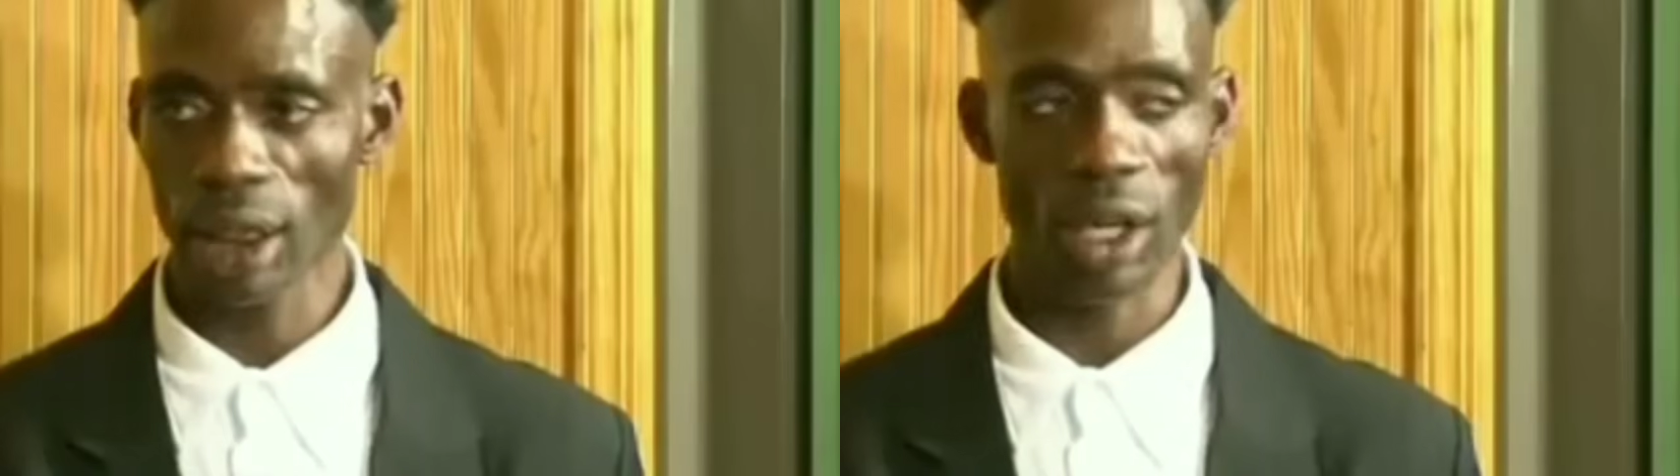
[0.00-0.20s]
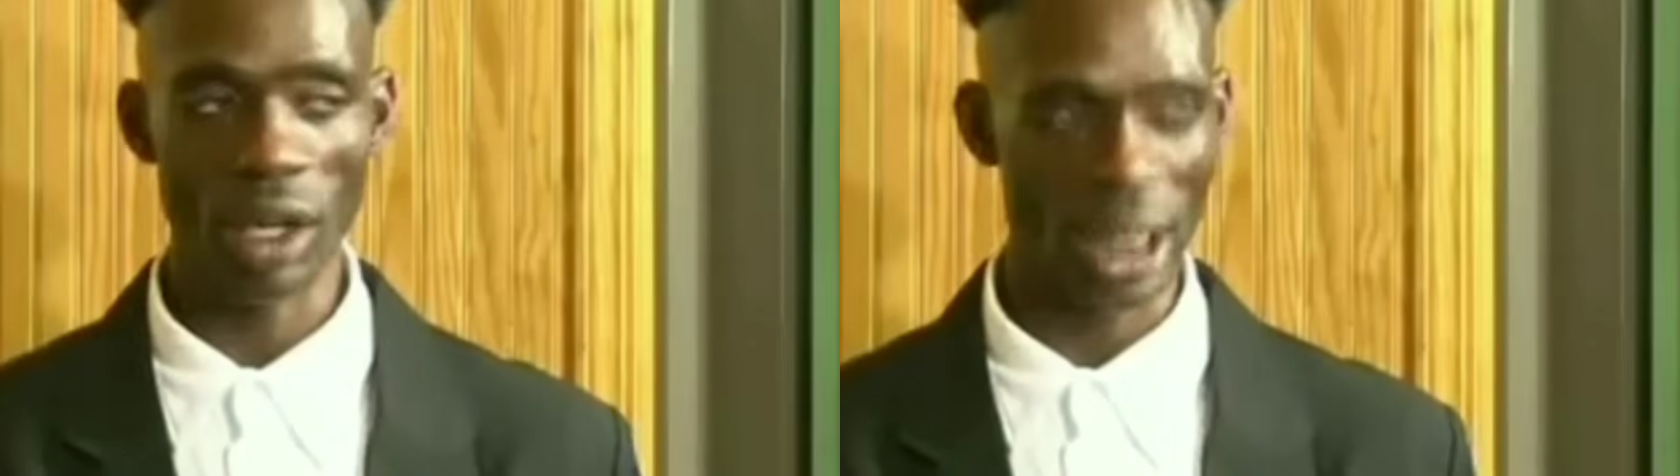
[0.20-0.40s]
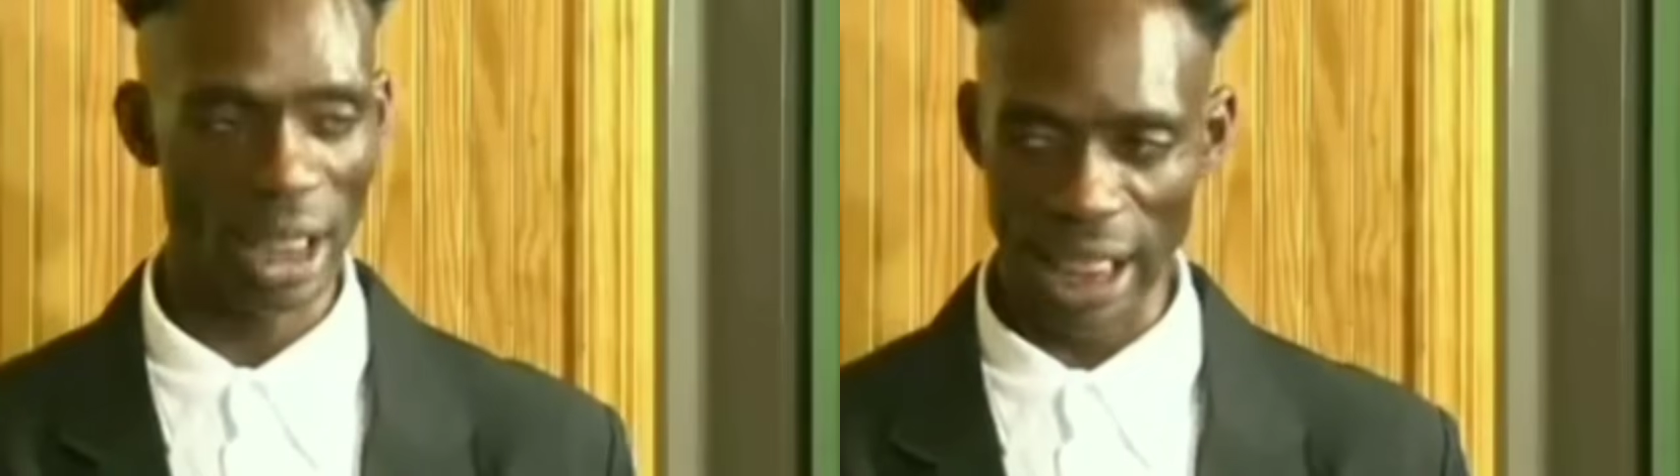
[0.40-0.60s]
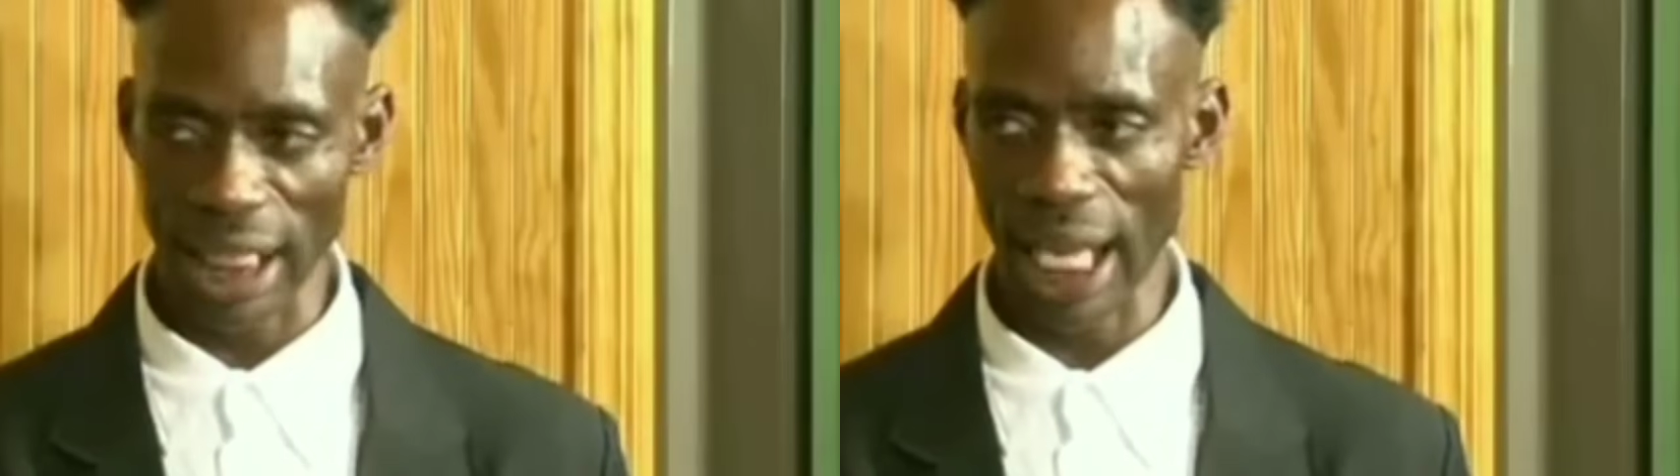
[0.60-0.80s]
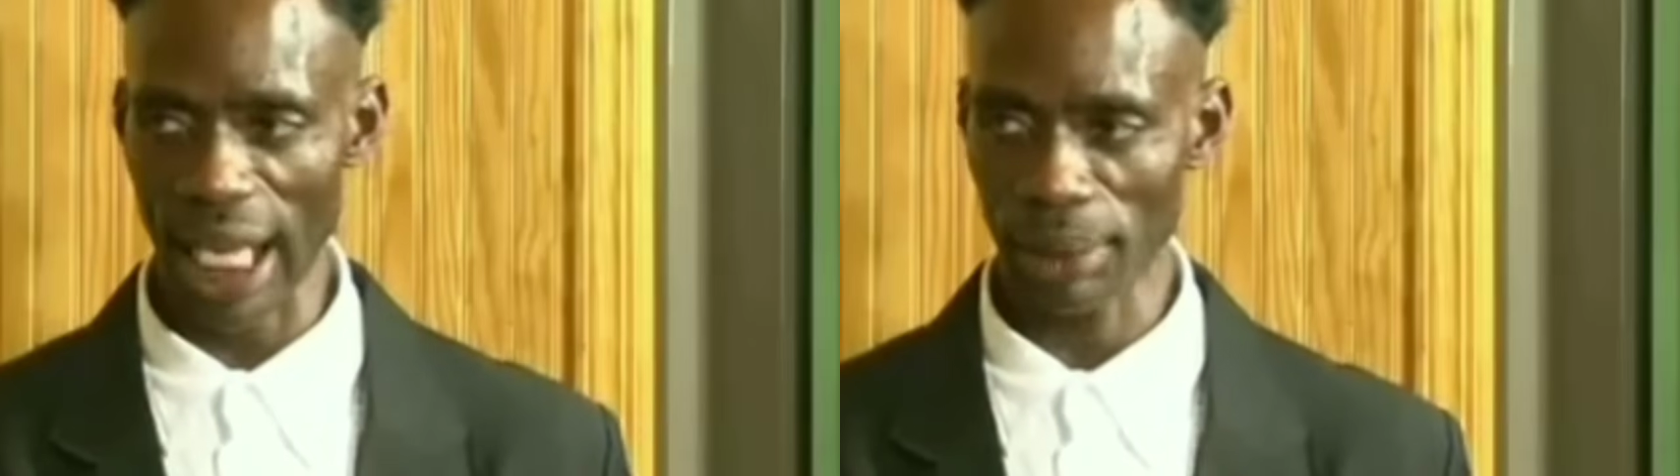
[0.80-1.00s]
You know?
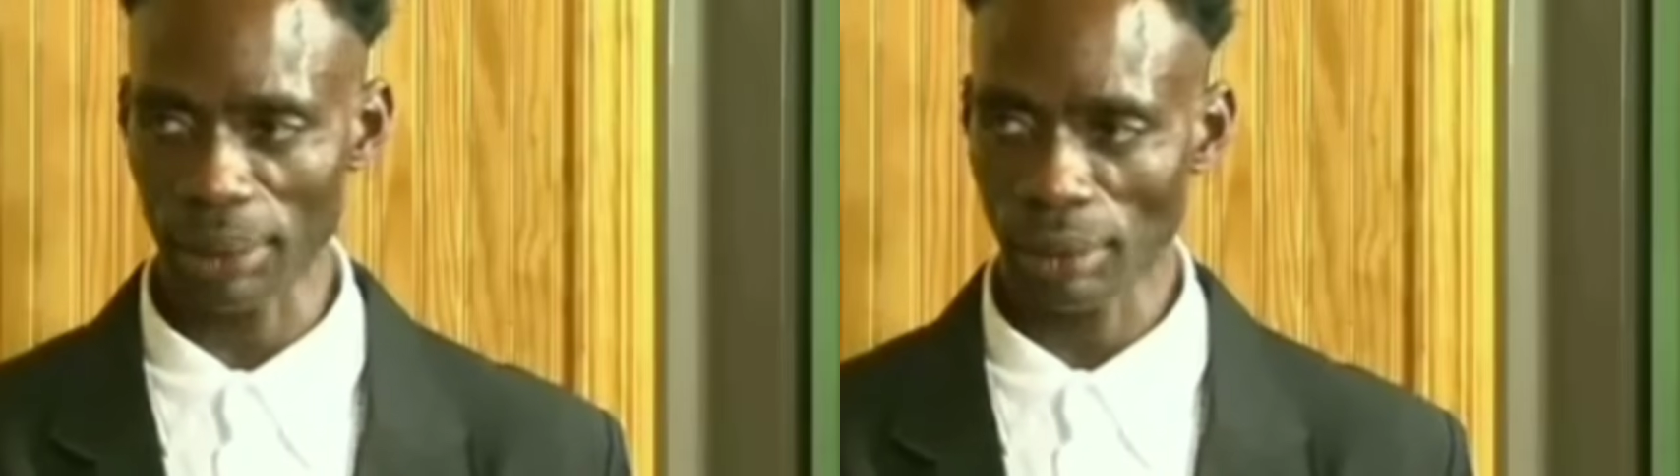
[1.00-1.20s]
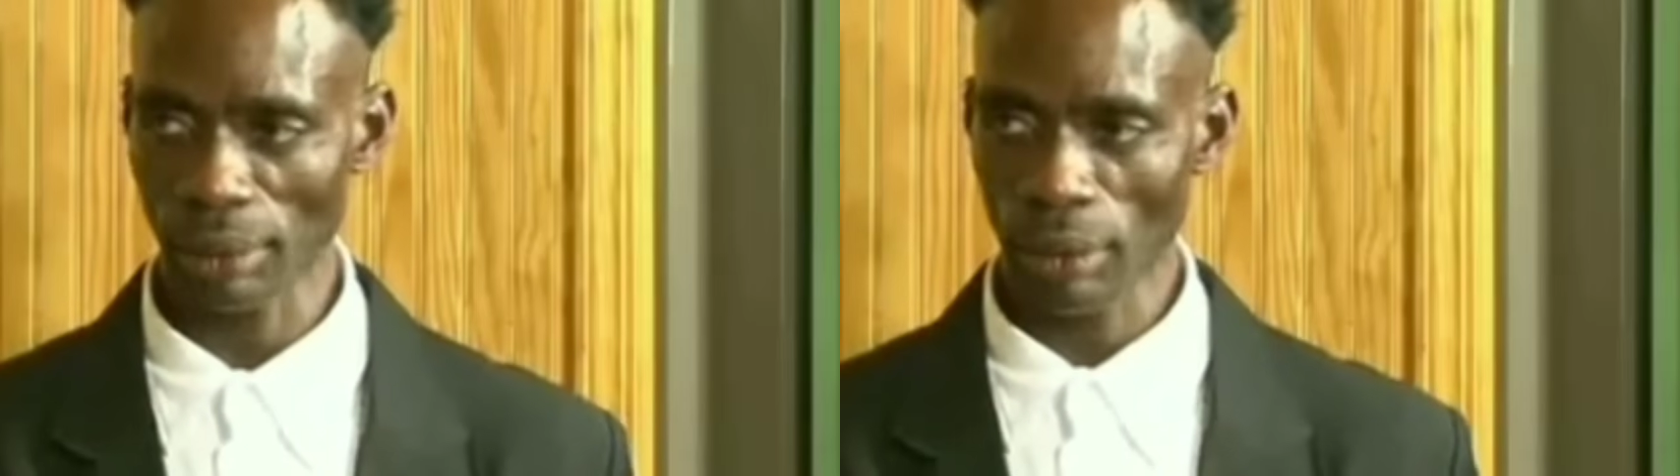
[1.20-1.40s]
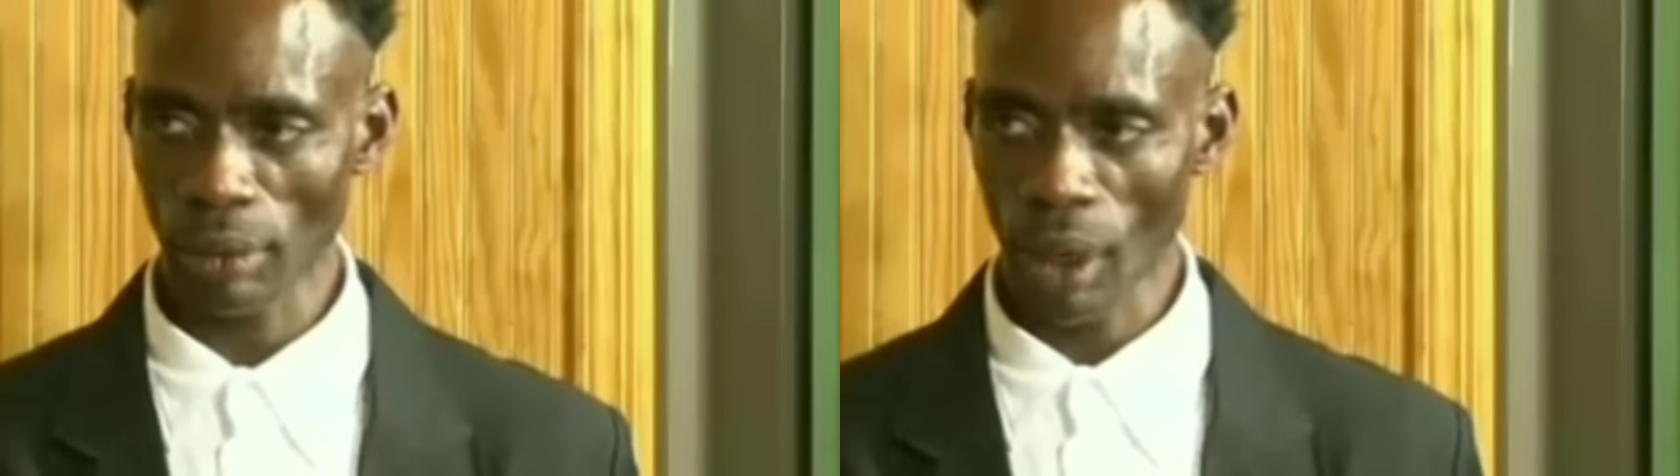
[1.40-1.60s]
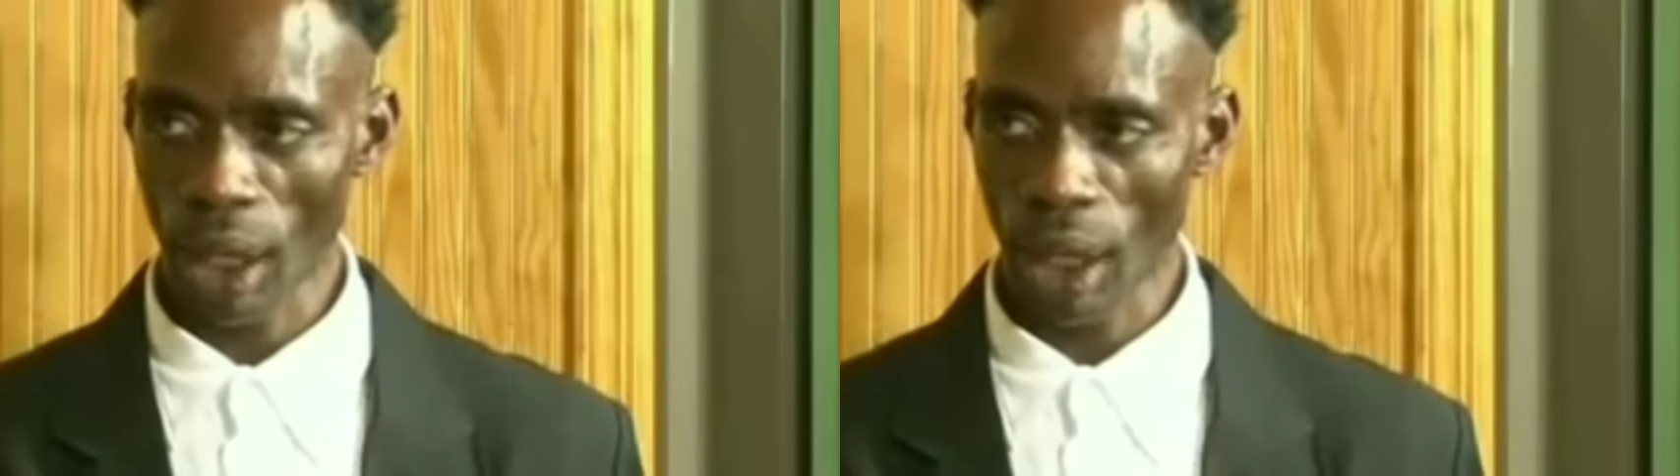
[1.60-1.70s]
Be